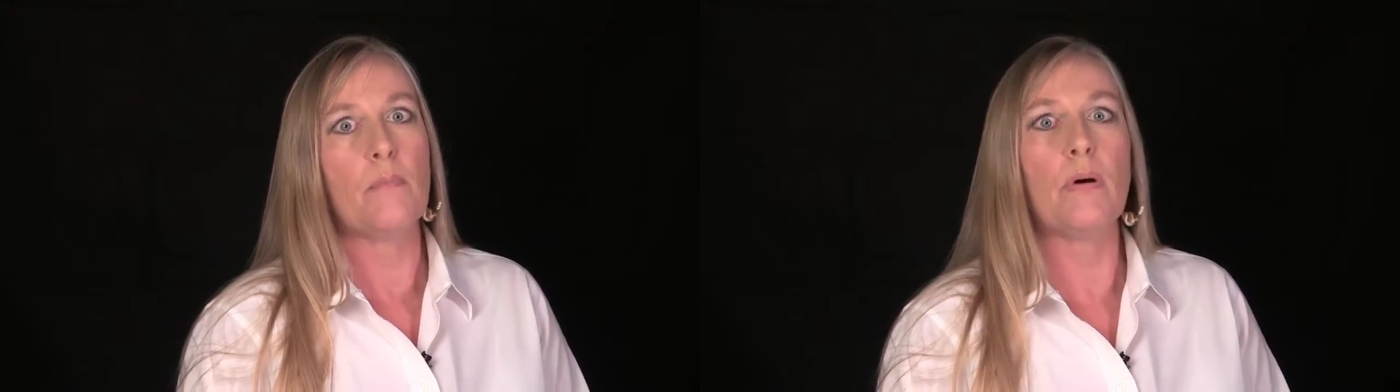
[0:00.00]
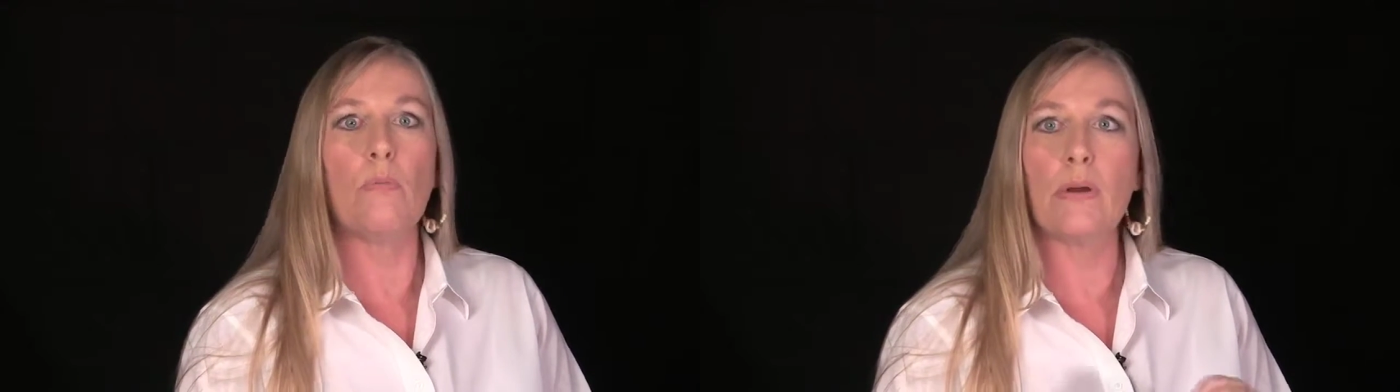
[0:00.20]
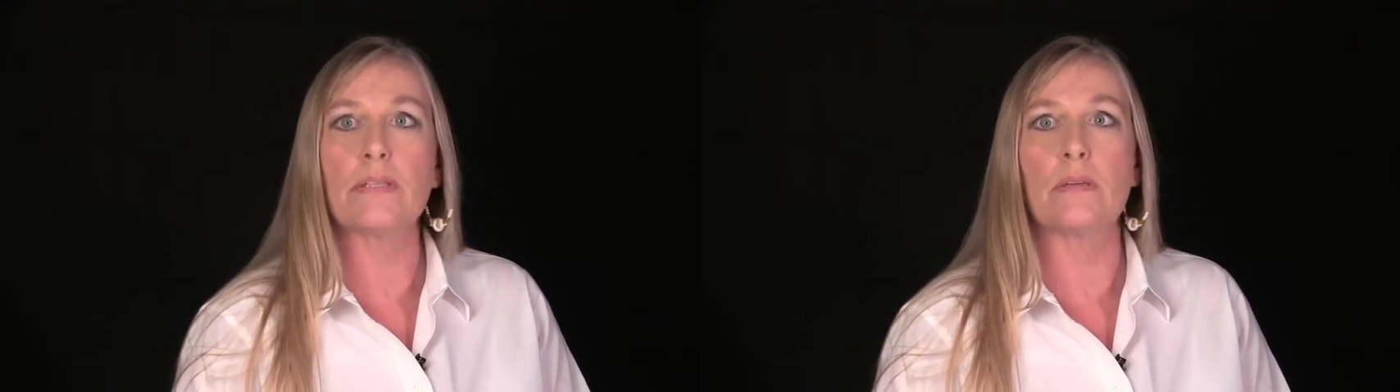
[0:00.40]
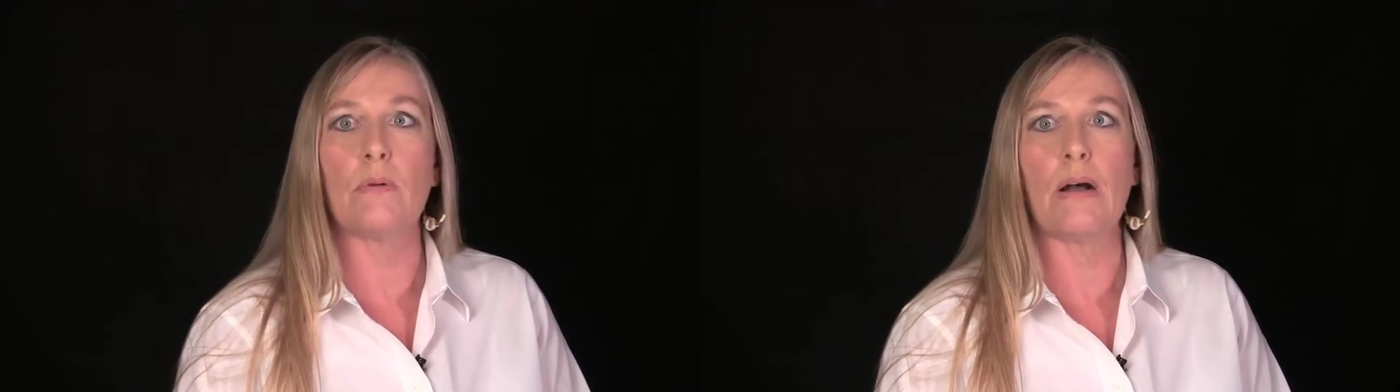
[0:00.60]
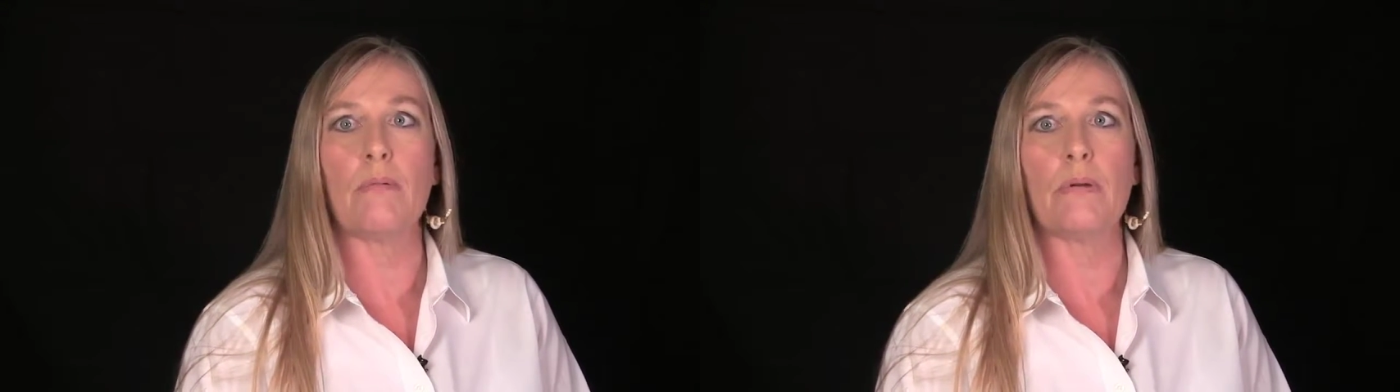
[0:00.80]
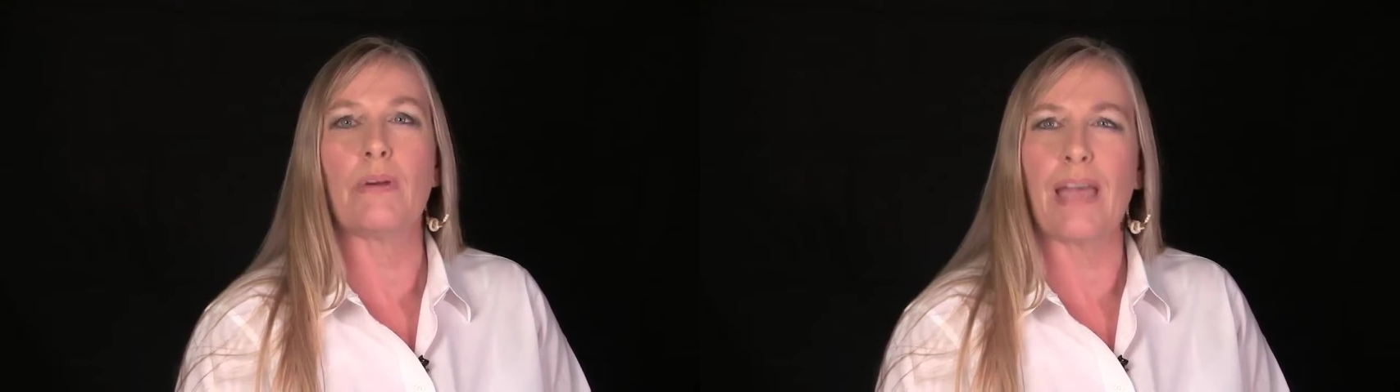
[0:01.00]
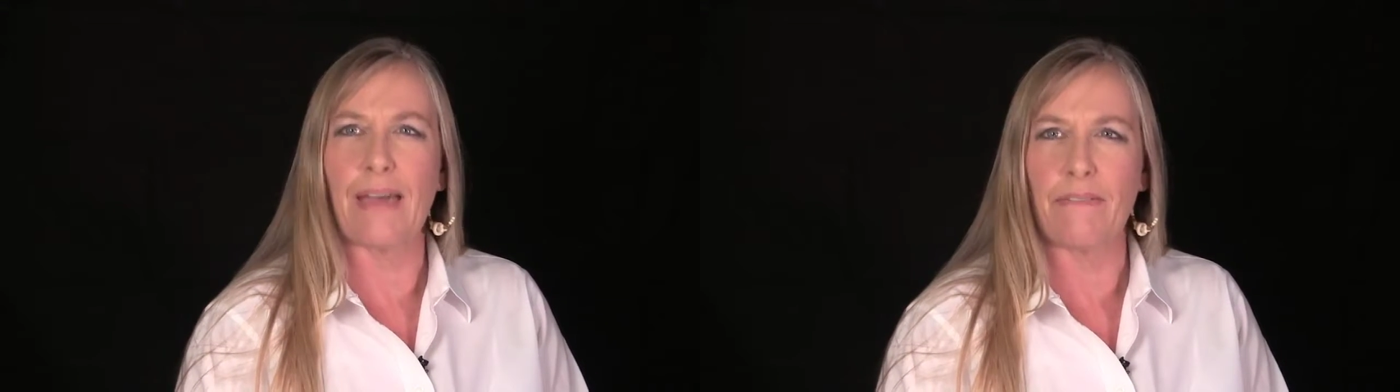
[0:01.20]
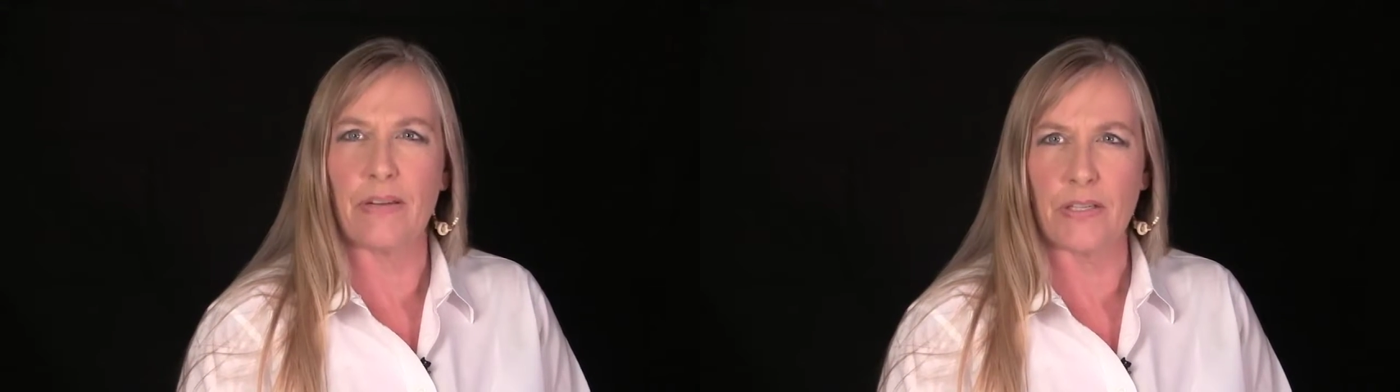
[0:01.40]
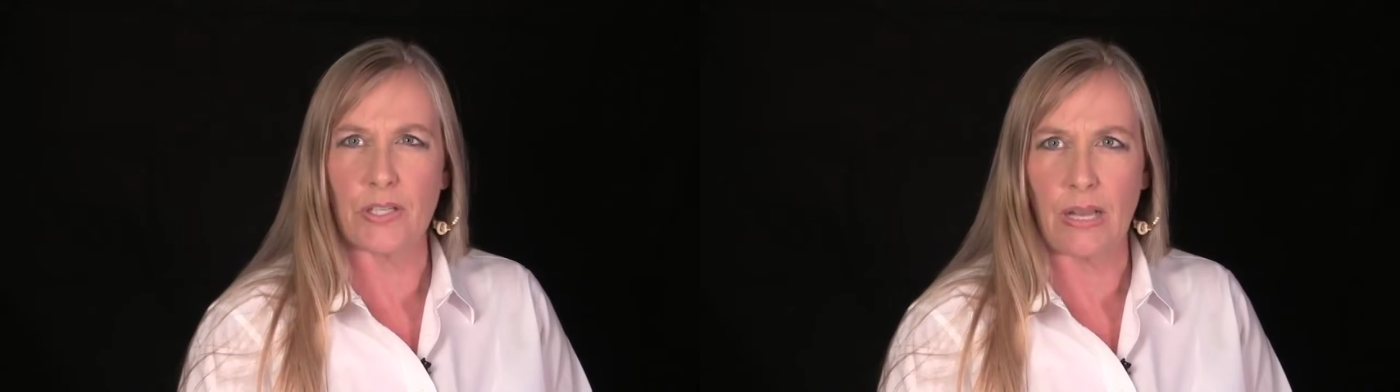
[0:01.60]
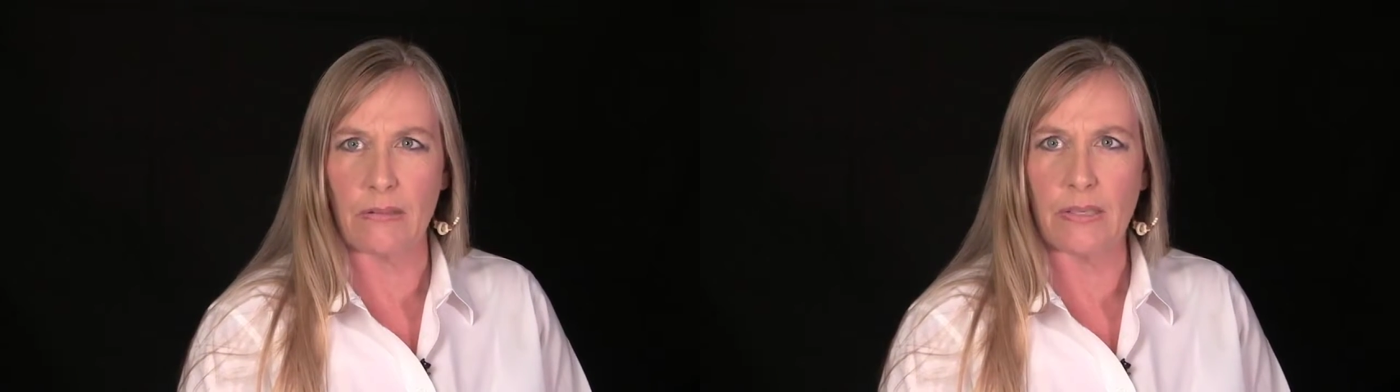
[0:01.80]
but once in a while we would have a
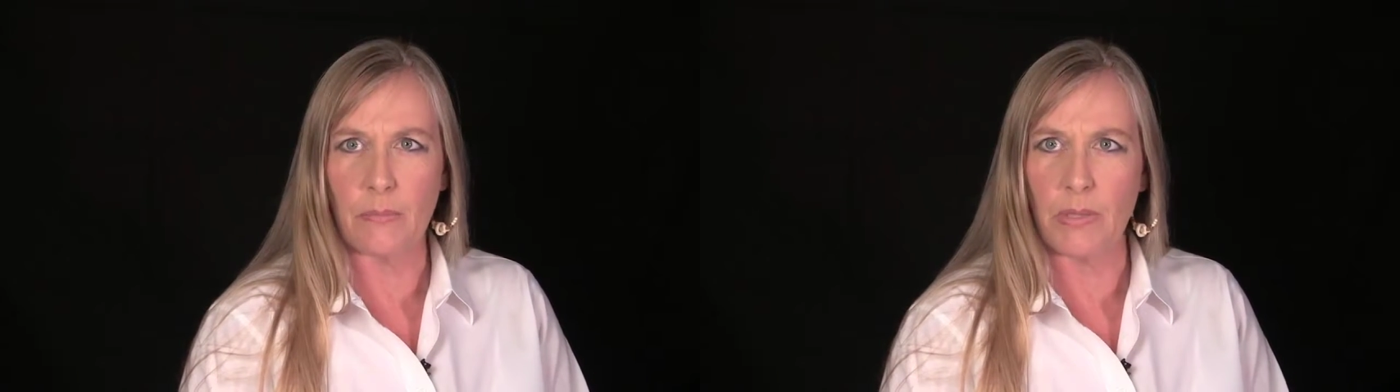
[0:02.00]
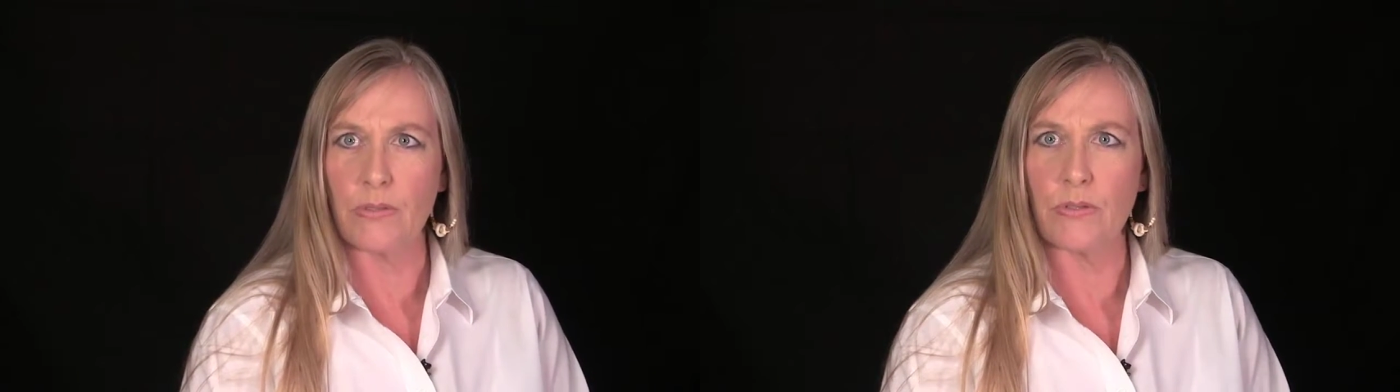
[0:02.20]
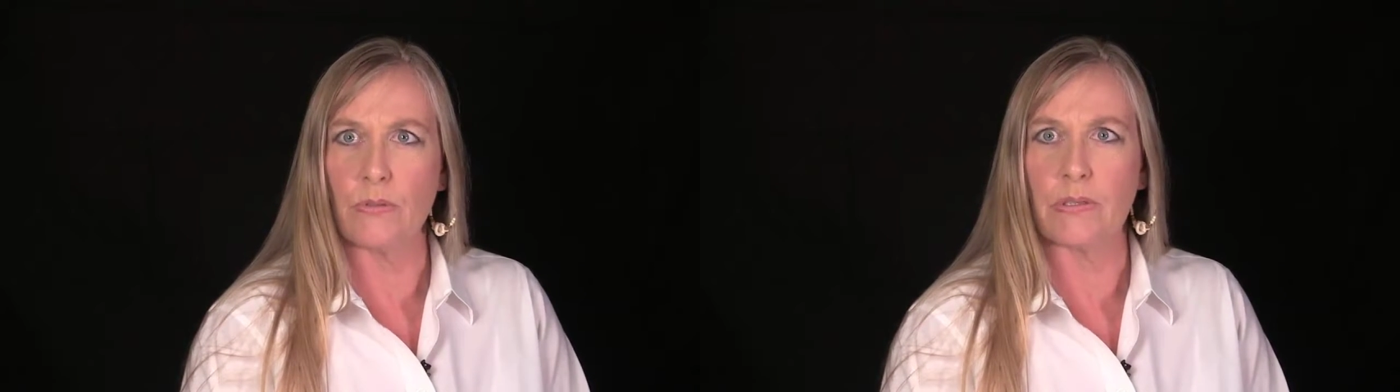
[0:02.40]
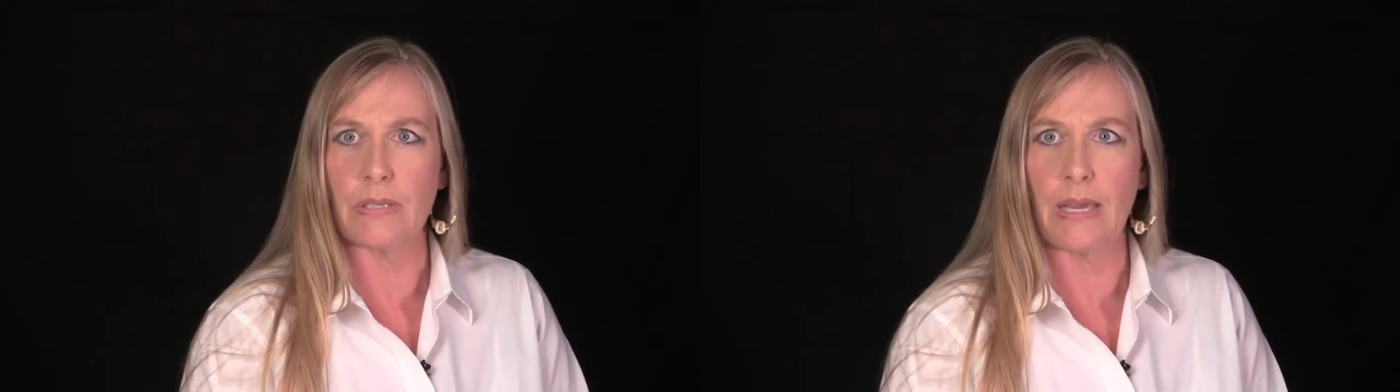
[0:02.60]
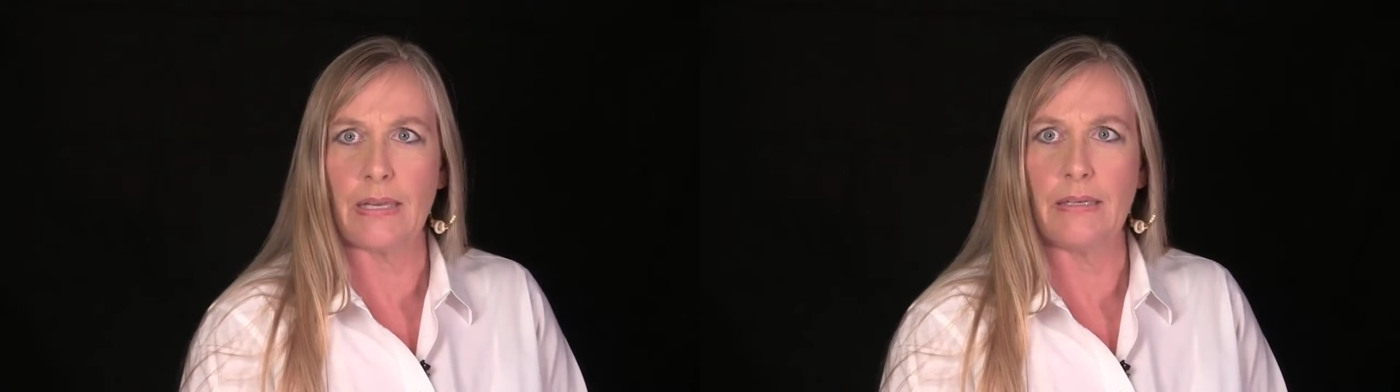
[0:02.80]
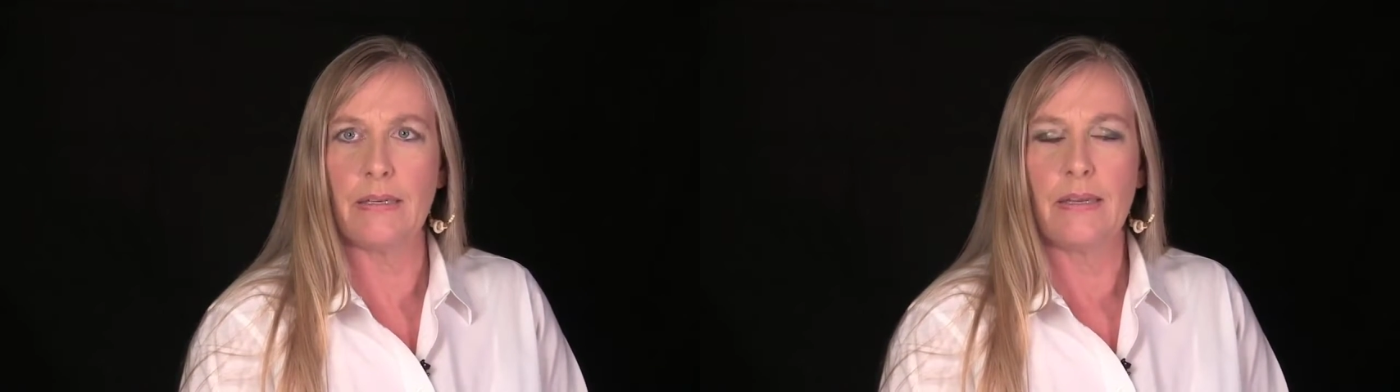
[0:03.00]
child commit suicide.